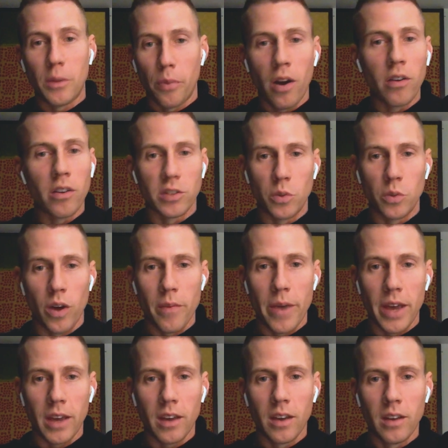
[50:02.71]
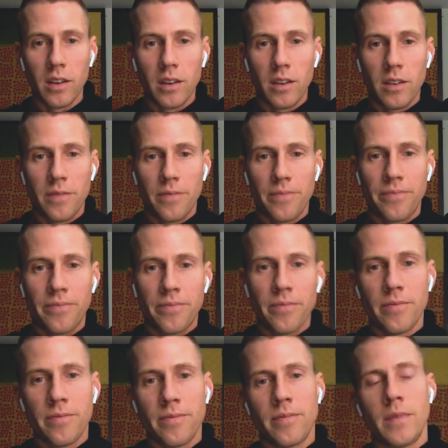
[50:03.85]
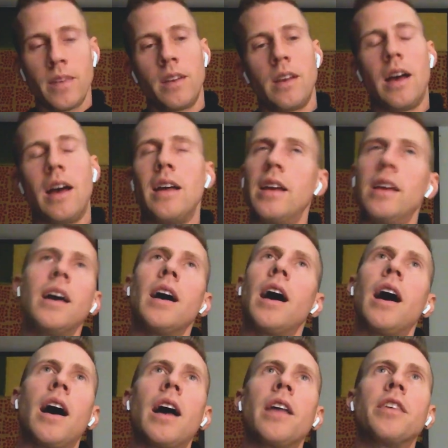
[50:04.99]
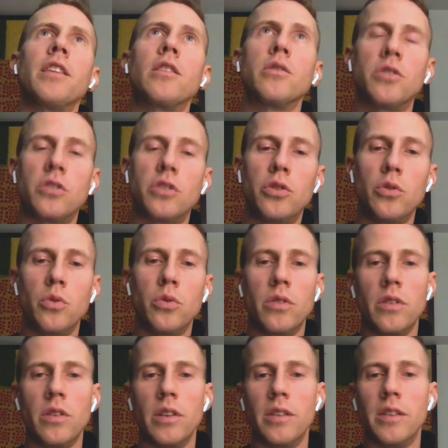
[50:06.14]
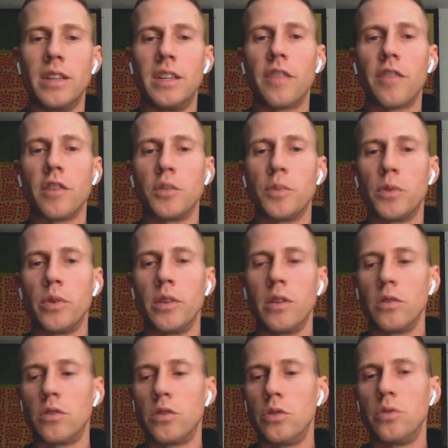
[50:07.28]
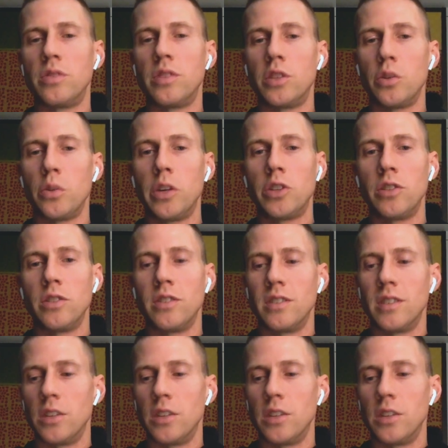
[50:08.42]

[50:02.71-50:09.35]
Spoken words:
the progress you want to make. I think those two, the difference between those two situations is